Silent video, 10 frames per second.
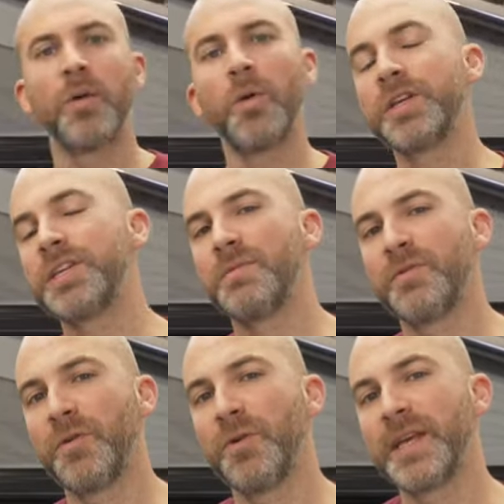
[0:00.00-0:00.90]
What you see
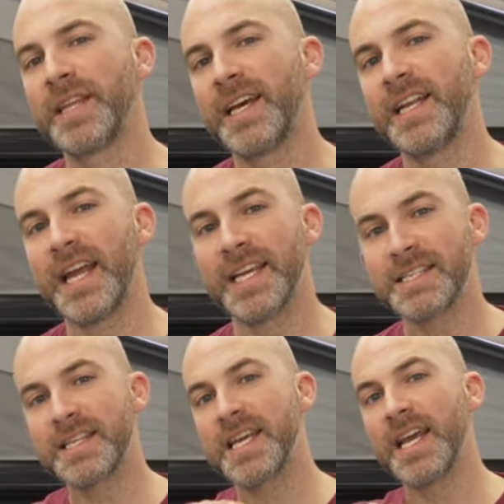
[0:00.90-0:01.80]
before me then
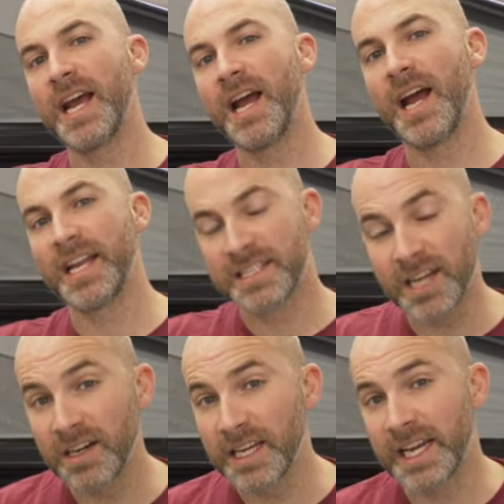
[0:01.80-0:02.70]
is the
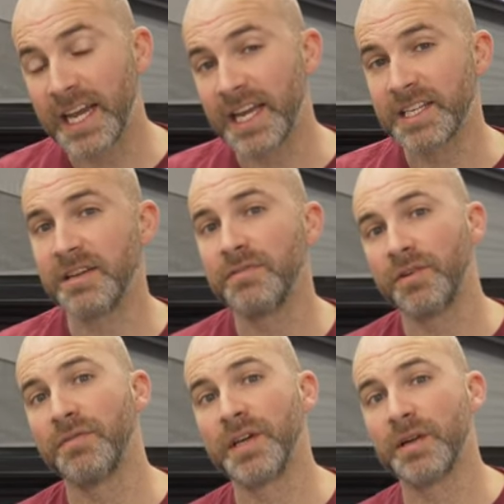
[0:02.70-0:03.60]
entire kit
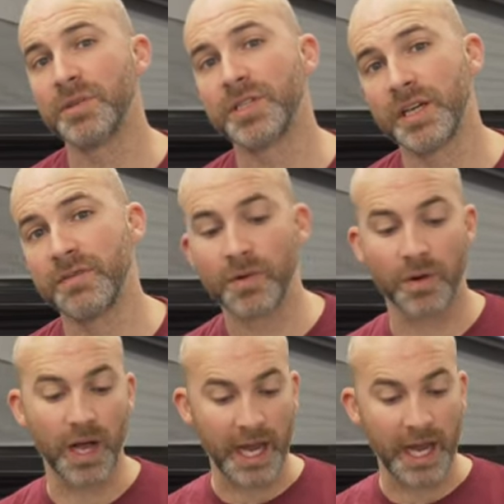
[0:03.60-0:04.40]
for a V W T four,